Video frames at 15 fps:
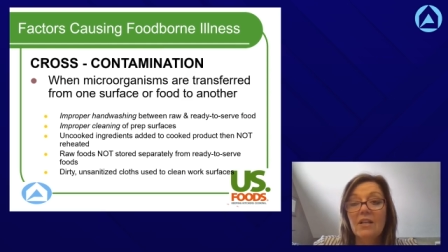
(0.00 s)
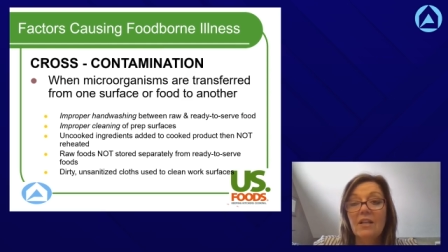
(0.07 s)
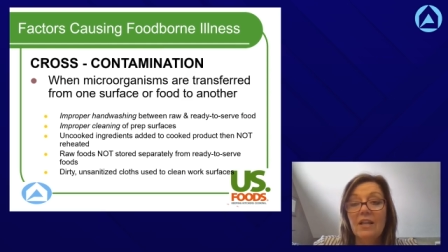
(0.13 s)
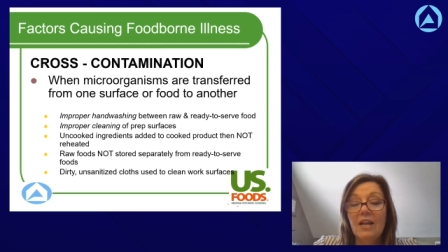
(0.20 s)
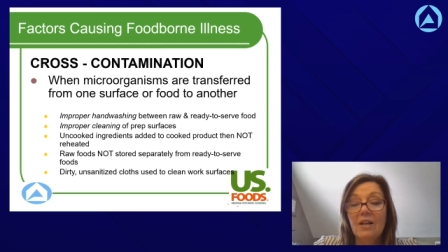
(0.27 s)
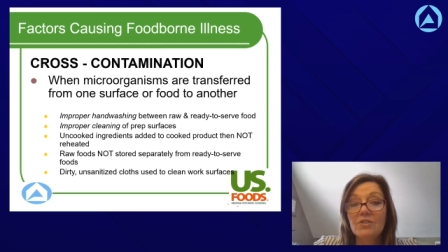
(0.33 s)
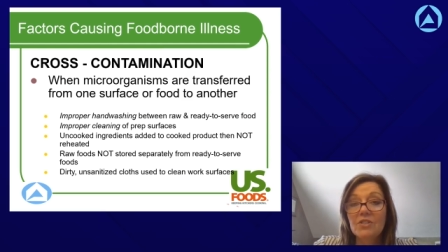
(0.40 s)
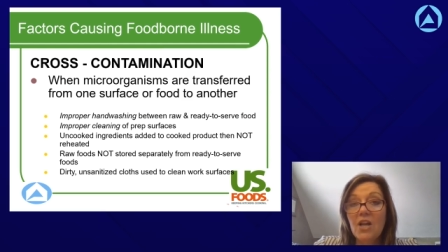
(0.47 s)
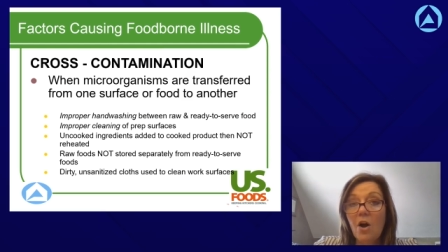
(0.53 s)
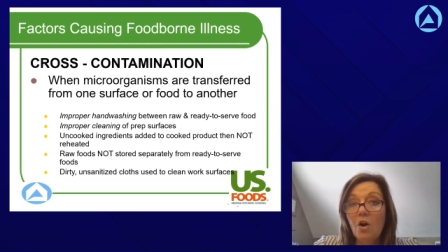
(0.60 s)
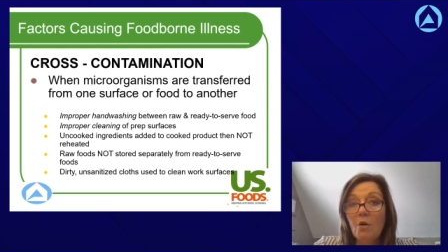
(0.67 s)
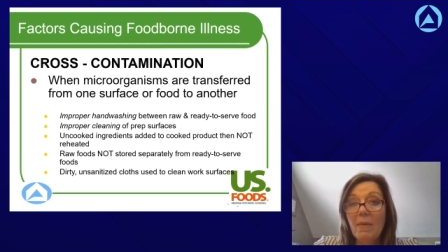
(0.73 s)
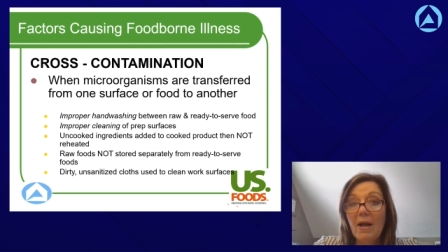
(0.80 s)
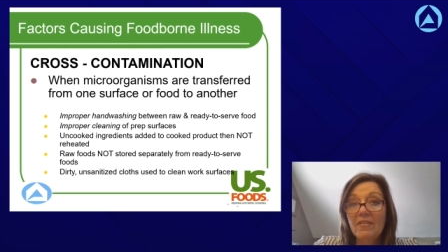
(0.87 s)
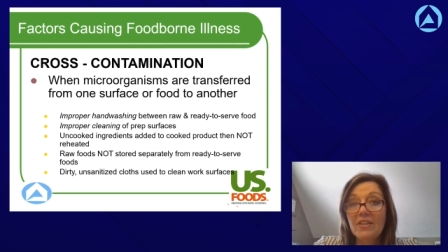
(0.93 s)
And I'll talk
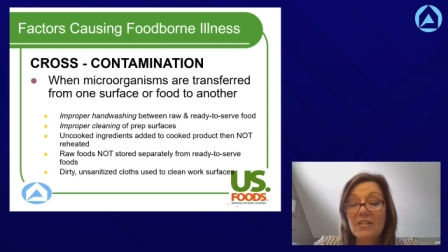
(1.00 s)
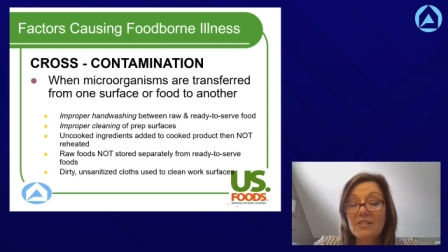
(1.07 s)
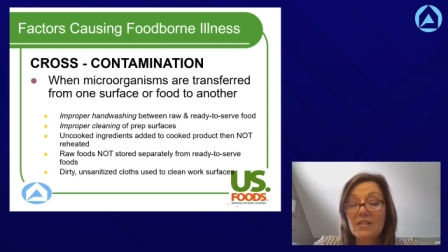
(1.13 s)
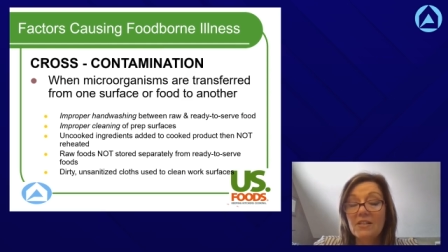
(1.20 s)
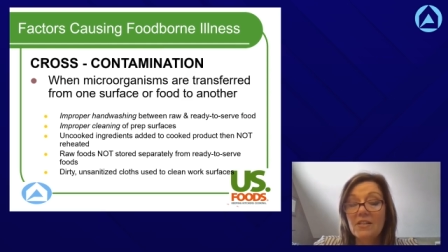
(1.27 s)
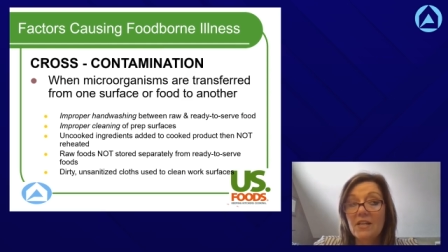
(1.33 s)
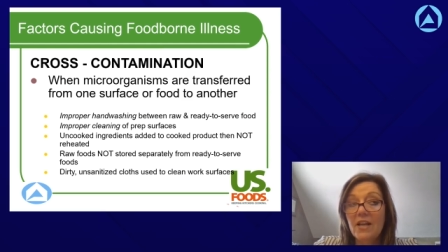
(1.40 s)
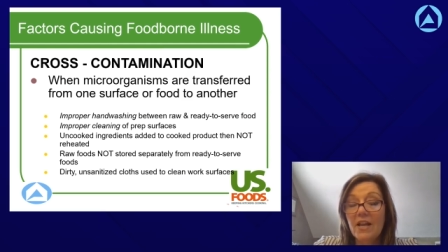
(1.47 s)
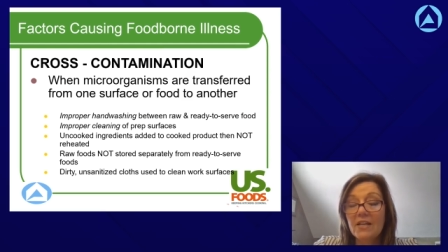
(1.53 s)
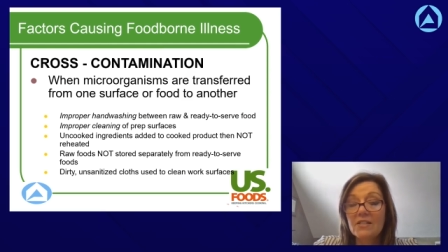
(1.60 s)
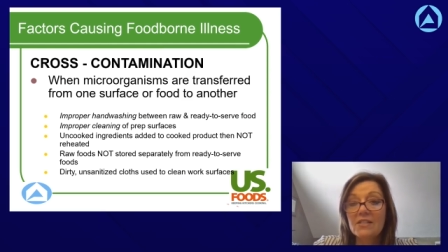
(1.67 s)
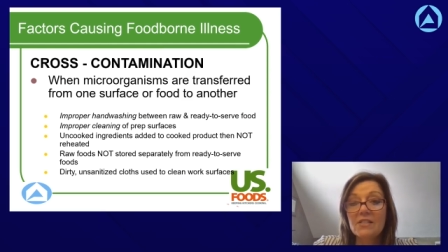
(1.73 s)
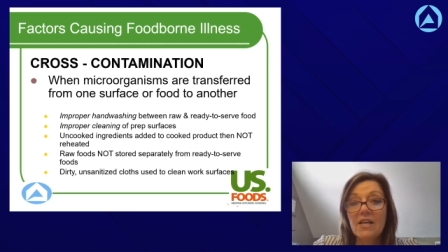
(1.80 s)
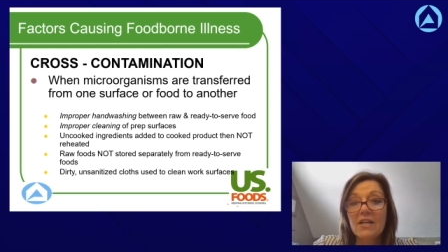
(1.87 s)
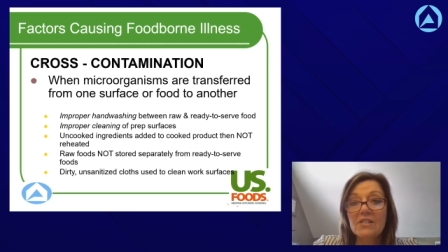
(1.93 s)
about this in the
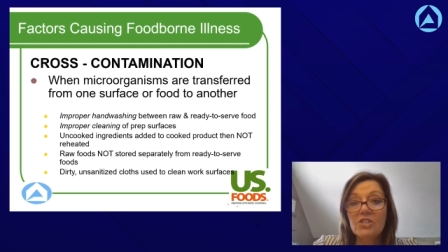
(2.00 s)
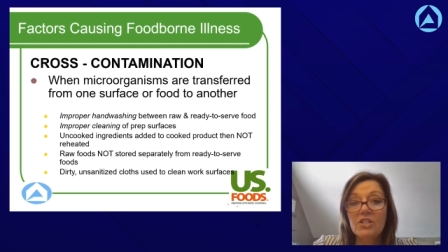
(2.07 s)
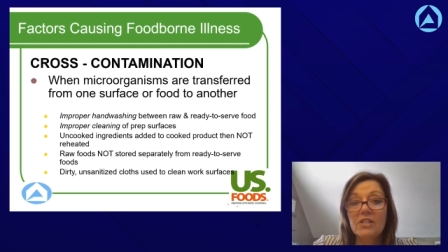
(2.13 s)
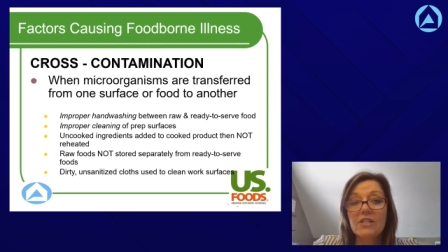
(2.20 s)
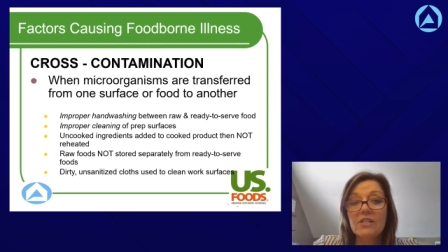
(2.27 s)
next section,